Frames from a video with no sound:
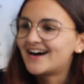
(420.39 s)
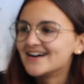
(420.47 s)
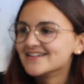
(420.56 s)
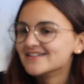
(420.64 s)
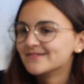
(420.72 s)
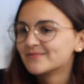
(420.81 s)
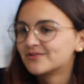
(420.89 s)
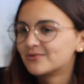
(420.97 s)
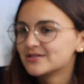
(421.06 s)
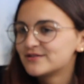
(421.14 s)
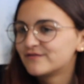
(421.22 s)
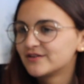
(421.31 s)
I am
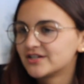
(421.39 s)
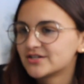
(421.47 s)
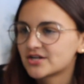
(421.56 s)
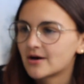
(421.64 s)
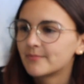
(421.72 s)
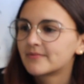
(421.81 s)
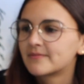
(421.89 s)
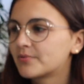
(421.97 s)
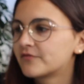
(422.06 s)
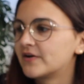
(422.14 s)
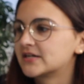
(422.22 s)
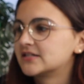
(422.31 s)
going to finish up
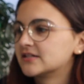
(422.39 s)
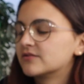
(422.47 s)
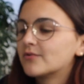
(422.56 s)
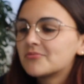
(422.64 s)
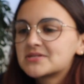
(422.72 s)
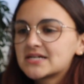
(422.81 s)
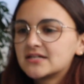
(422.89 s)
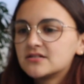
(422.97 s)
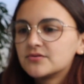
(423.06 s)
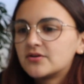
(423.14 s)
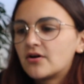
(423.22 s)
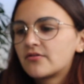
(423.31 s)
perfecting the website and
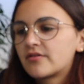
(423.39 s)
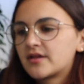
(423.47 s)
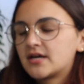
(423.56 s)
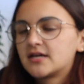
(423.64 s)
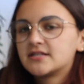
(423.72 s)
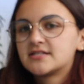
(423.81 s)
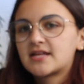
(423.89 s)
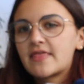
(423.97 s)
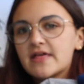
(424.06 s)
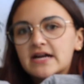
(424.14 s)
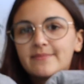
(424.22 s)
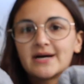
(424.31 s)
doing all the things and
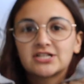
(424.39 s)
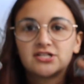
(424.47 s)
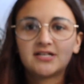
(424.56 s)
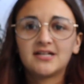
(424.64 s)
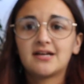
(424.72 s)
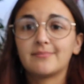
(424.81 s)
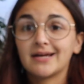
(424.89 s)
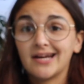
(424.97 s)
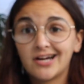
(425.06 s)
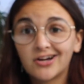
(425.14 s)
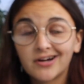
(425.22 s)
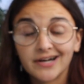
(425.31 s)
then I'm actually gonna get my
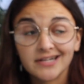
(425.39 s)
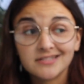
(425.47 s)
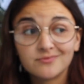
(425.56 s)
hair cut,